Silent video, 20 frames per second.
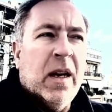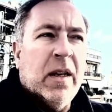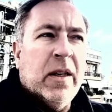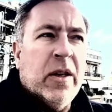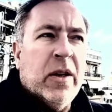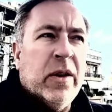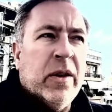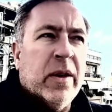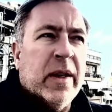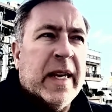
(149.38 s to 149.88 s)

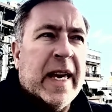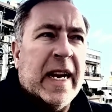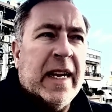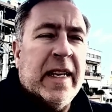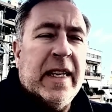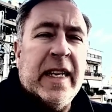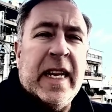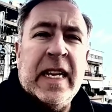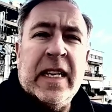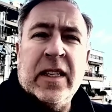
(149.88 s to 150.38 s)
You get
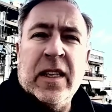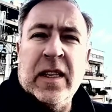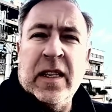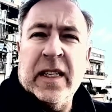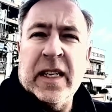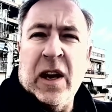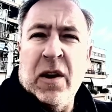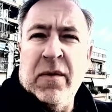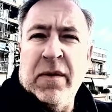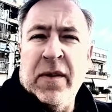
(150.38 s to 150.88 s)
a decent
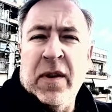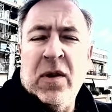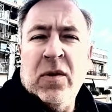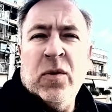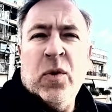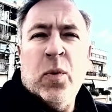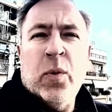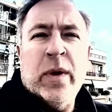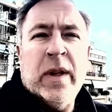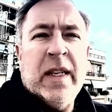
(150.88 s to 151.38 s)
cell
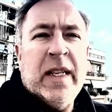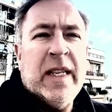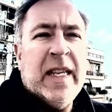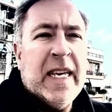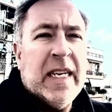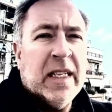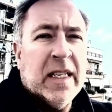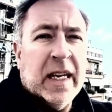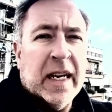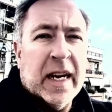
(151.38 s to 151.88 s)
phone with a
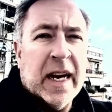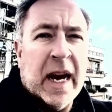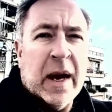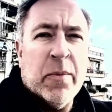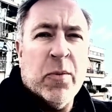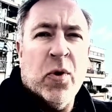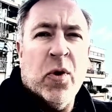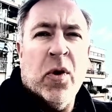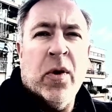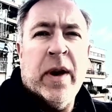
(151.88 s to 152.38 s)
decent
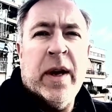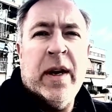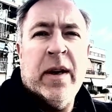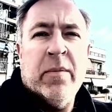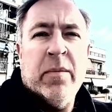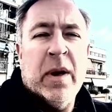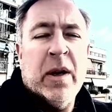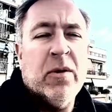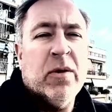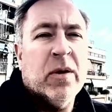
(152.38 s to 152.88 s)
camera on
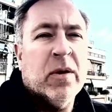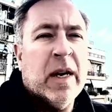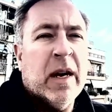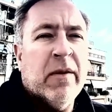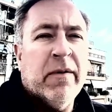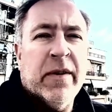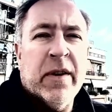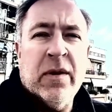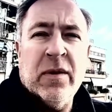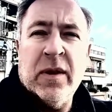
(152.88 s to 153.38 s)
it. Most
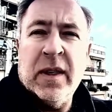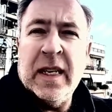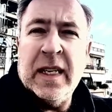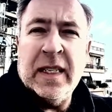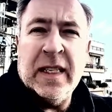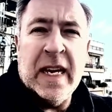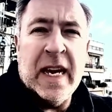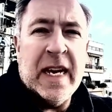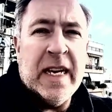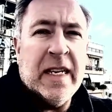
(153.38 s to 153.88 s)
cell phones
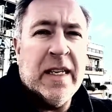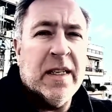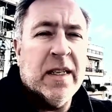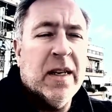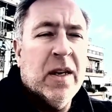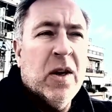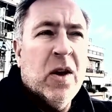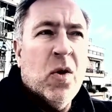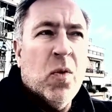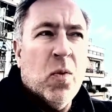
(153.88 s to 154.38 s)
these days
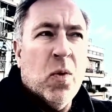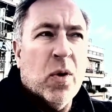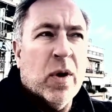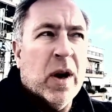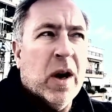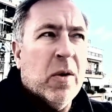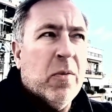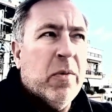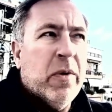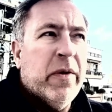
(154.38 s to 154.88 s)
will
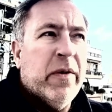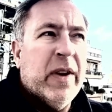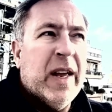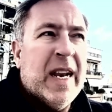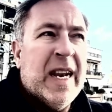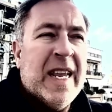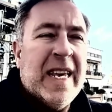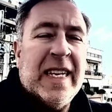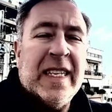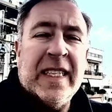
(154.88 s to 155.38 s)
come with
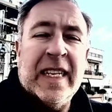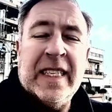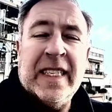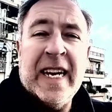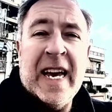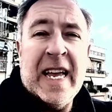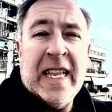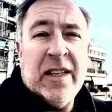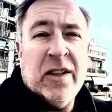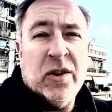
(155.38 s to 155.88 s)
at least a
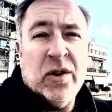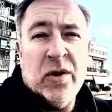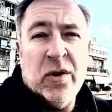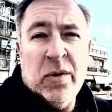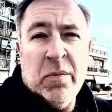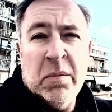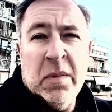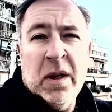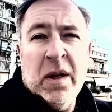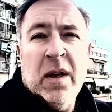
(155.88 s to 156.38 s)
10
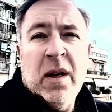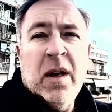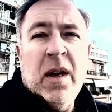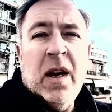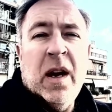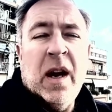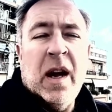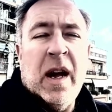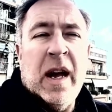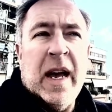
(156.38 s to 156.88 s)
zoom,
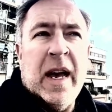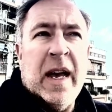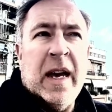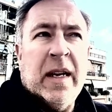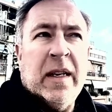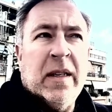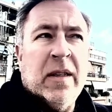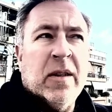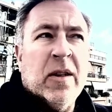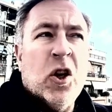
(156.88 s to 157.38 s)

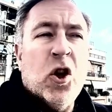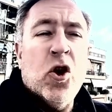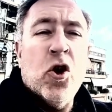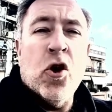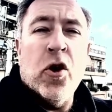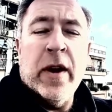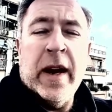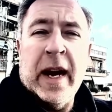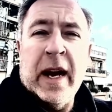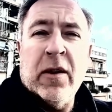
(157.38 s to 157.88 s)
and
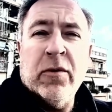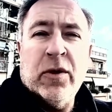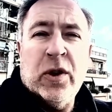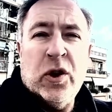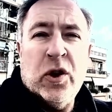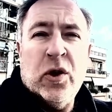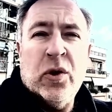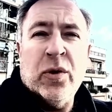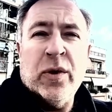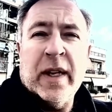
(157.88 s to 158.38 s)
learn how
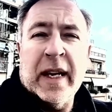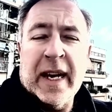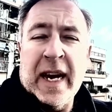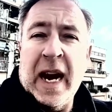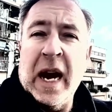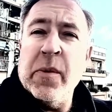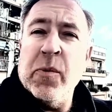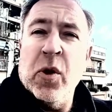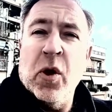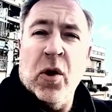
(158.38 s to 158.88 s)
to use the
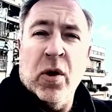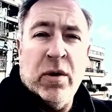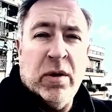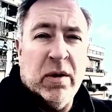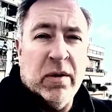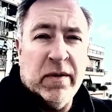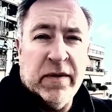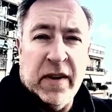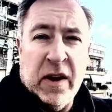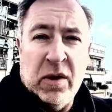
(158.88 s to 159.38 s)
camera on
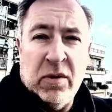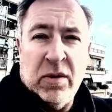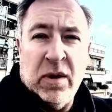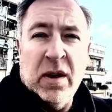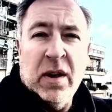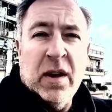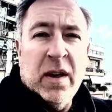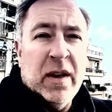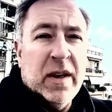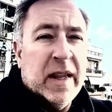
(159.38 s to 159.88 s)
your phone.
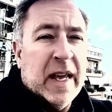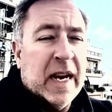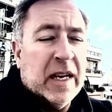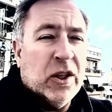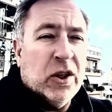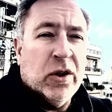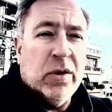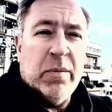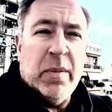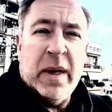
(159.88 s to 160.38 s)

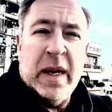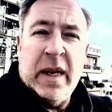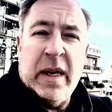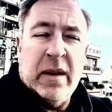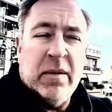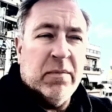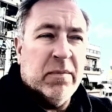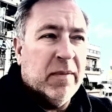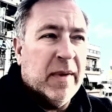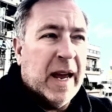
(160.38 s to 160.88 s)
That should
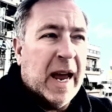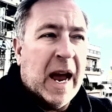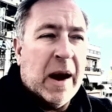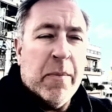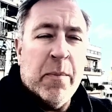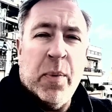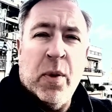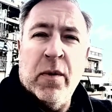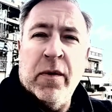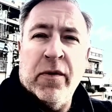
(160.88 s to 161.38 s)
be
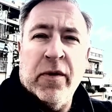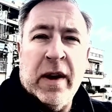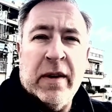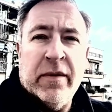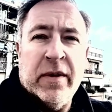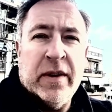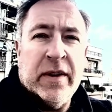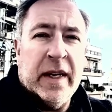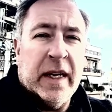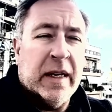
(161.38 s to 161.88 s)
ample for
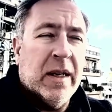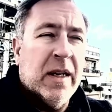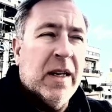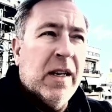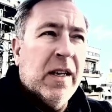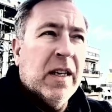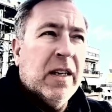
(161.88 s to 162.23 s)
everything.